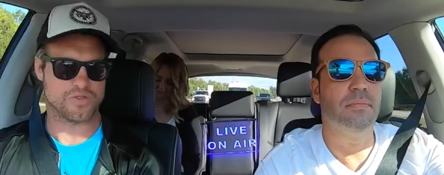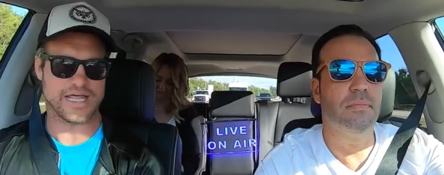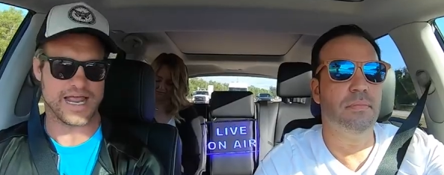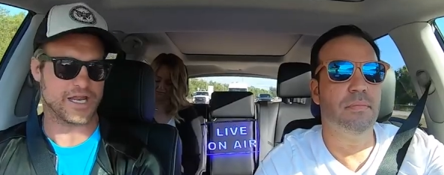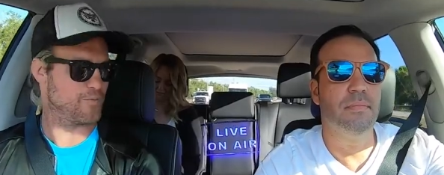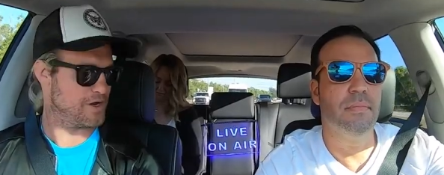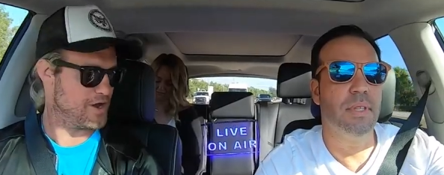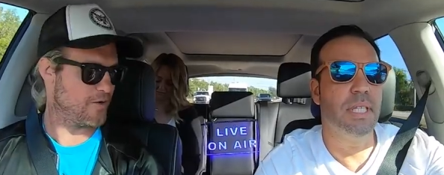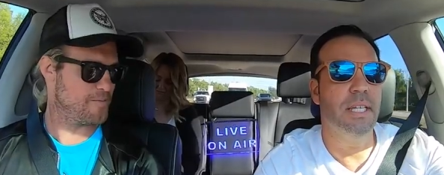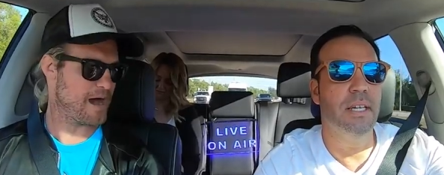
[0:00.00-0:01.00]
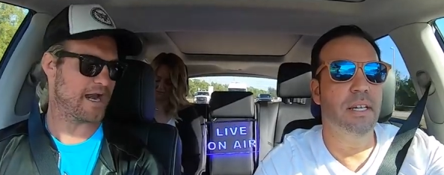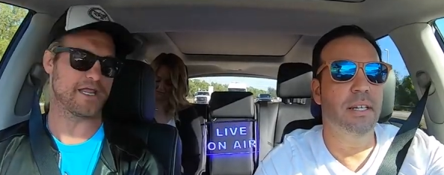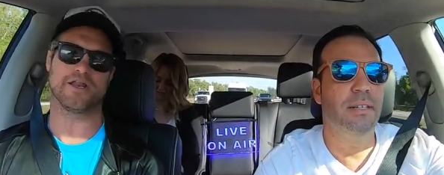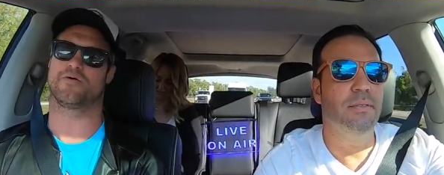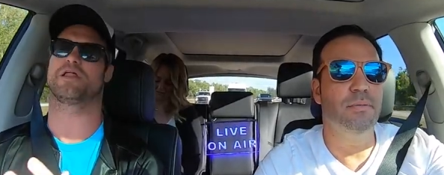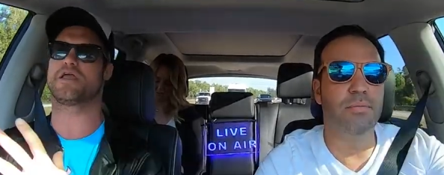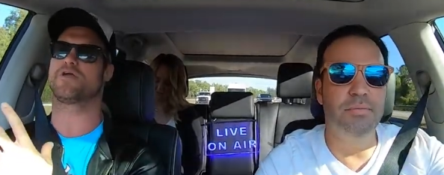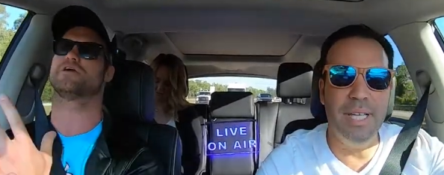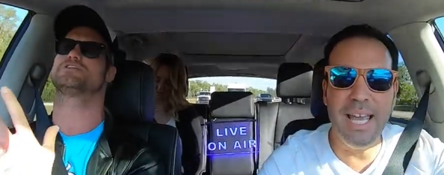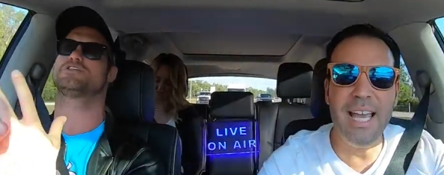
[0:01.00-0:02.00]
Speaker 1: let anyone know about it, you know. And
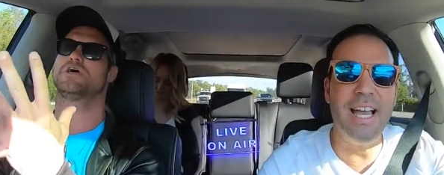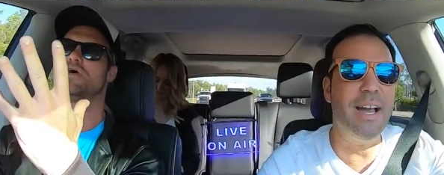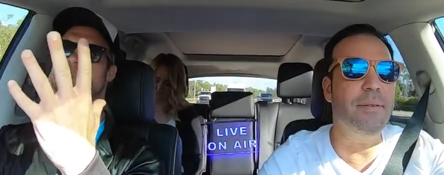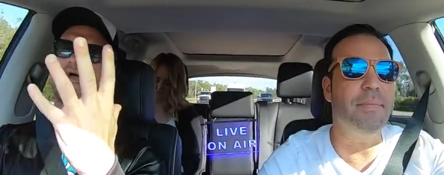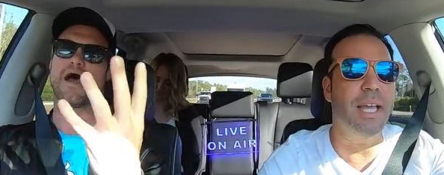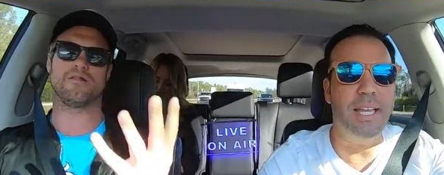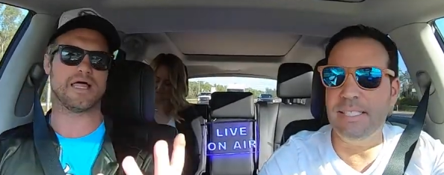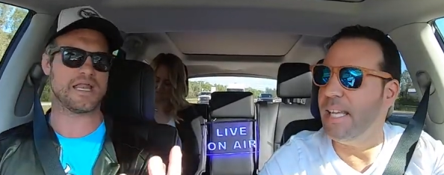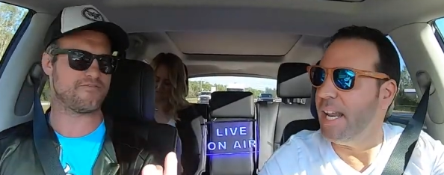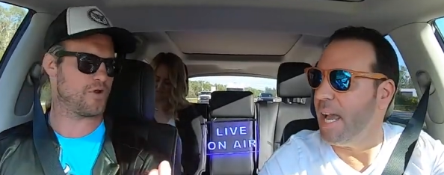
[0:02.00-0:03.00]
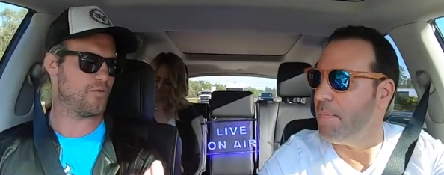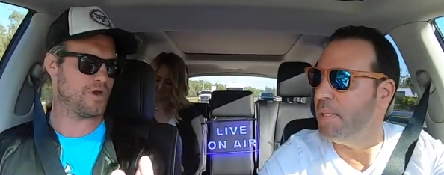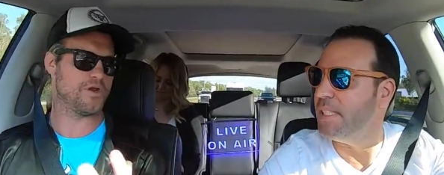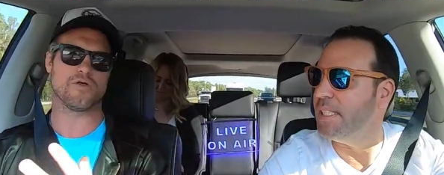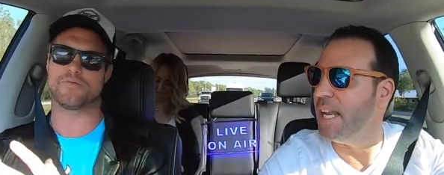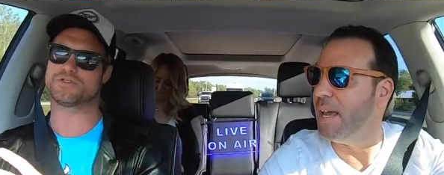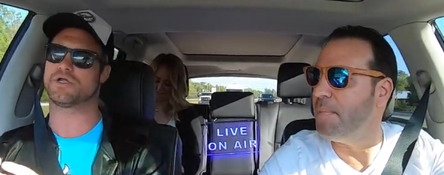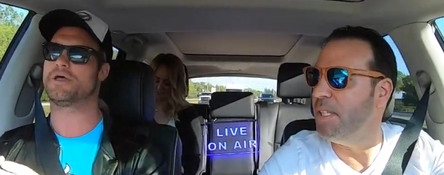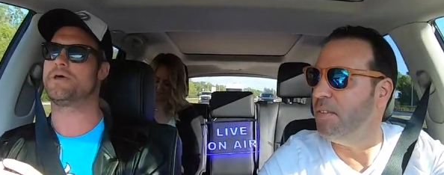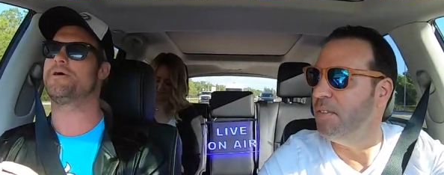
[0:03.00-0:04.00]
here, yeah, how, now has that happened? Did that
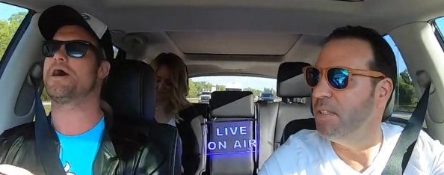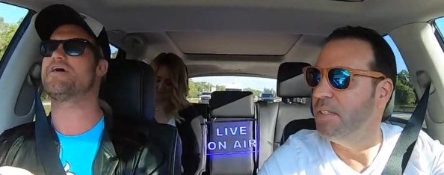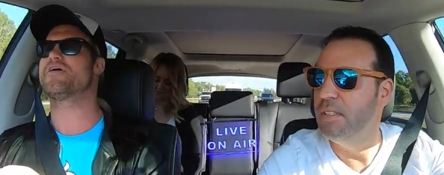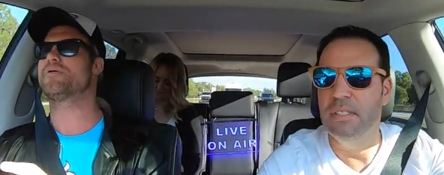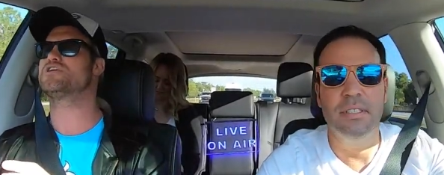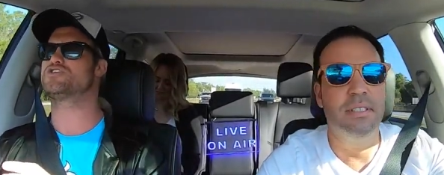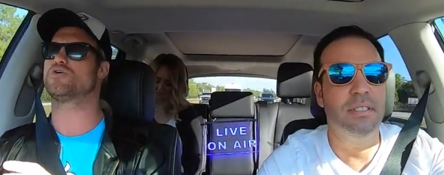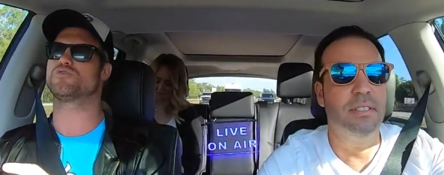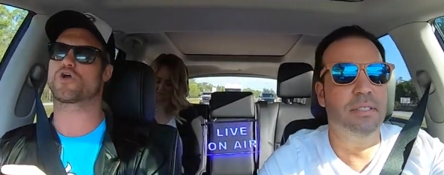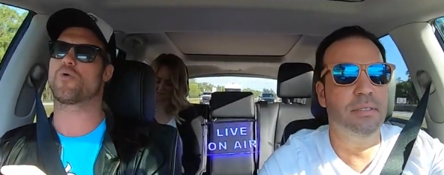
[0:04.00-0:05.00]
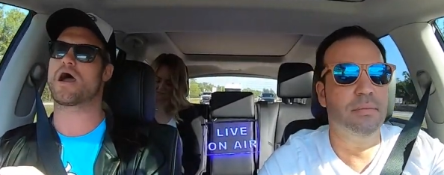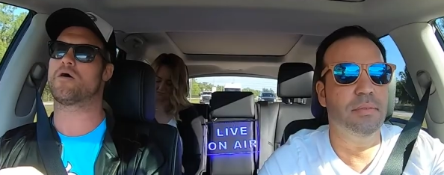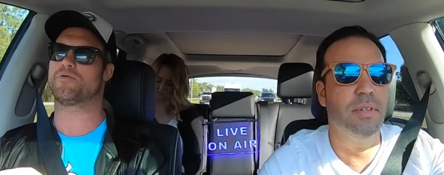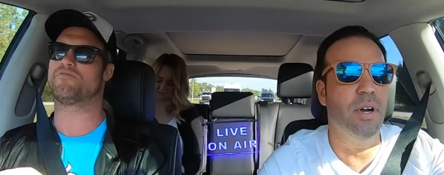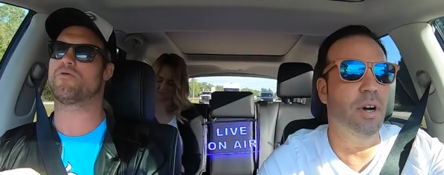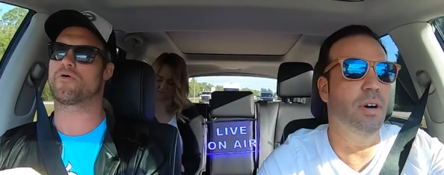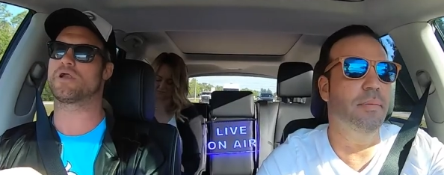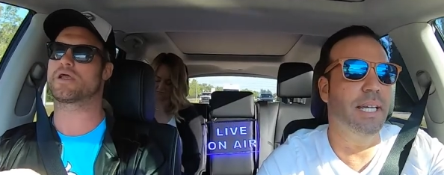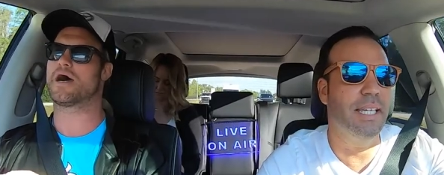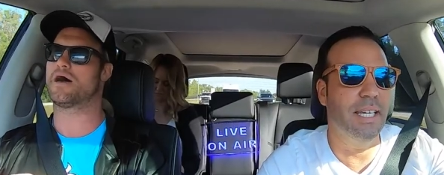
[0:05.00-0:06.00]
happen to you? I've had my shoulder go out before
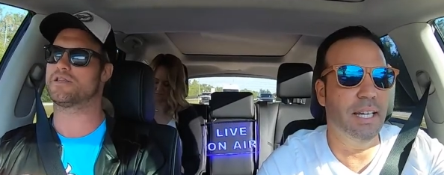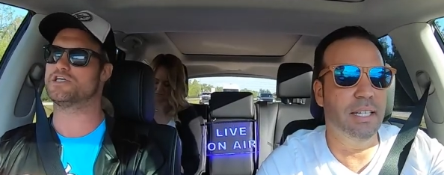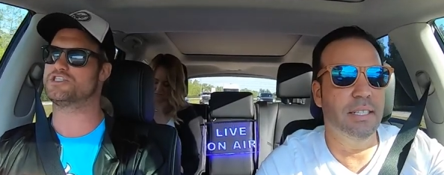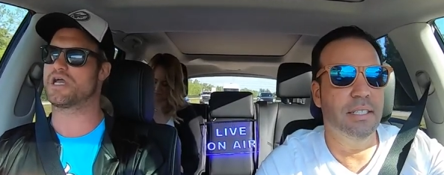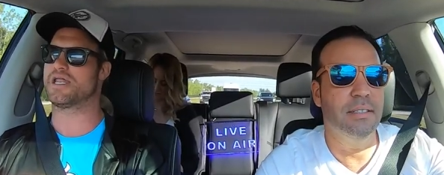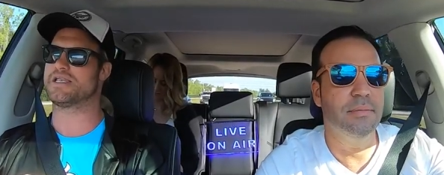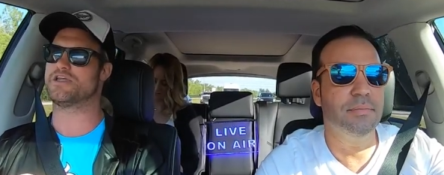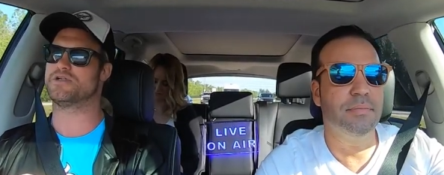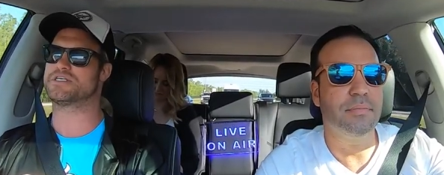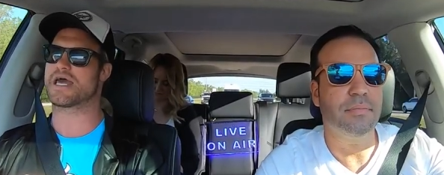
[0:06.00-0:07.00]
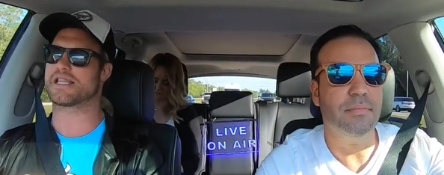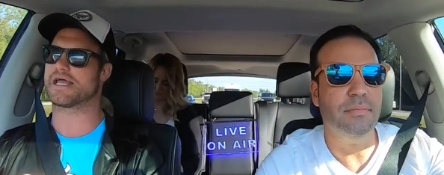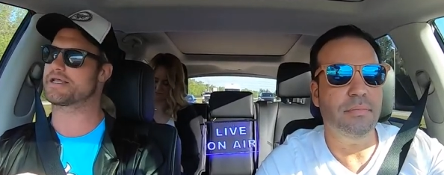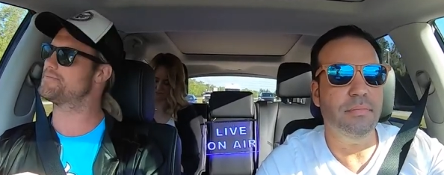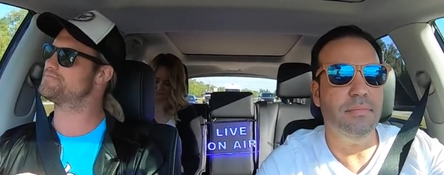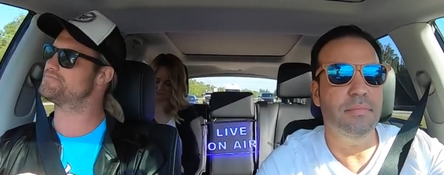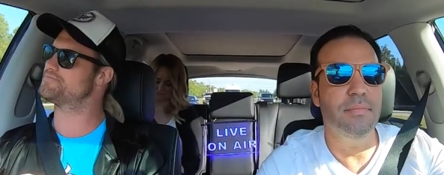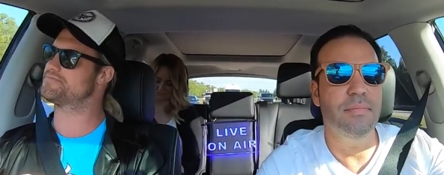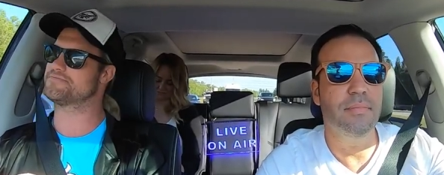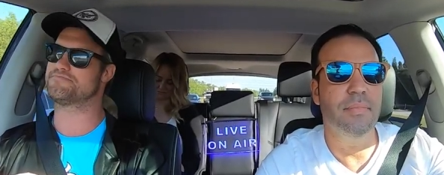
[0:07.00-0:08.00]
oh in college, God. and you just had to like
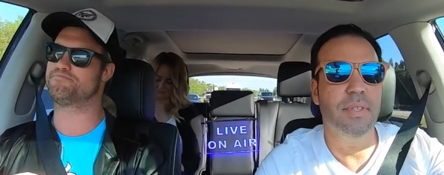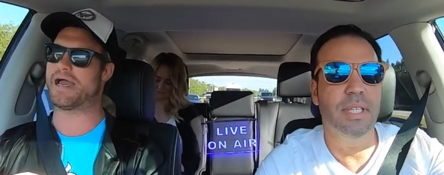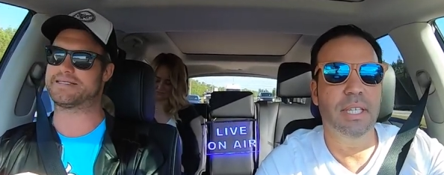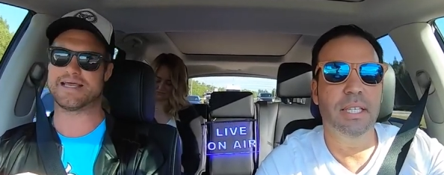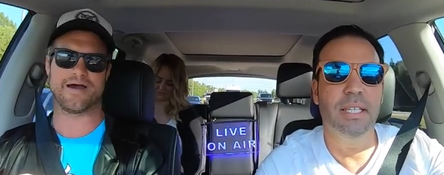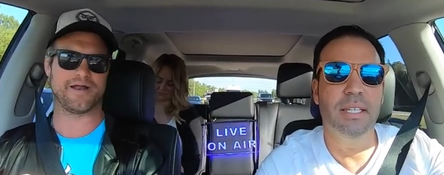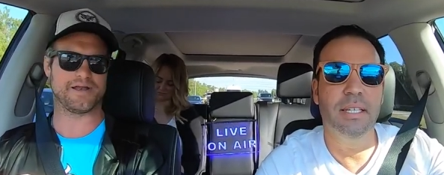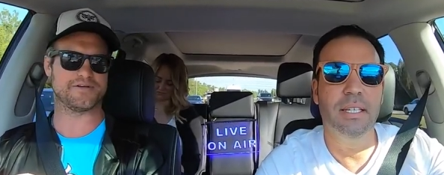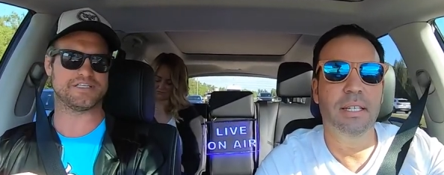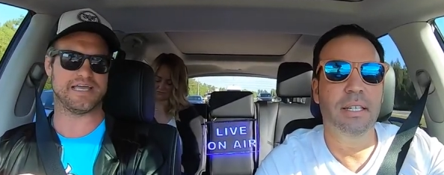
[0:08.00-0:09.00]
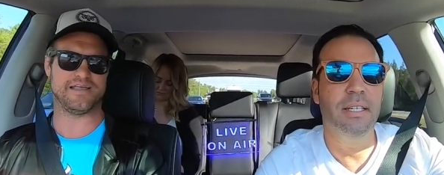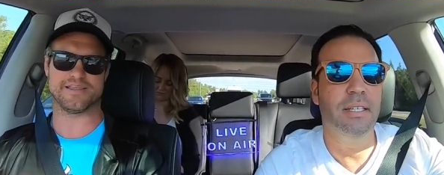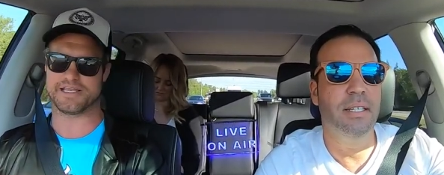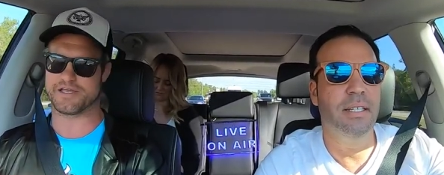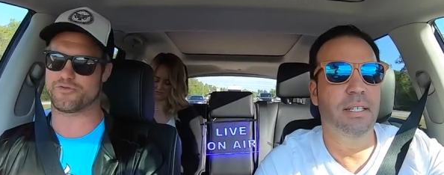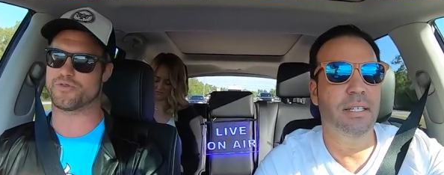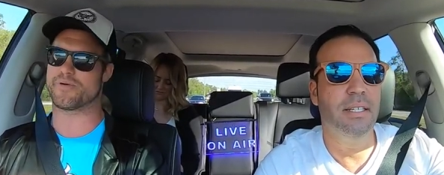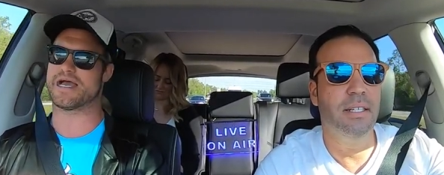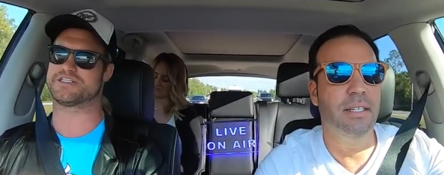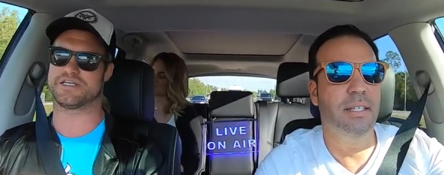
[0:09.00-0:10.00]
bite down on your teeth and get through the
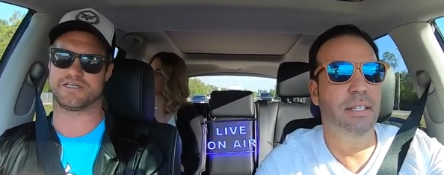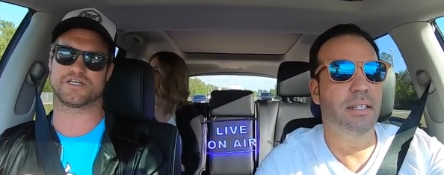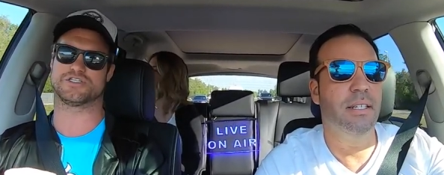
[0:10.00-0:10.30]
match, and because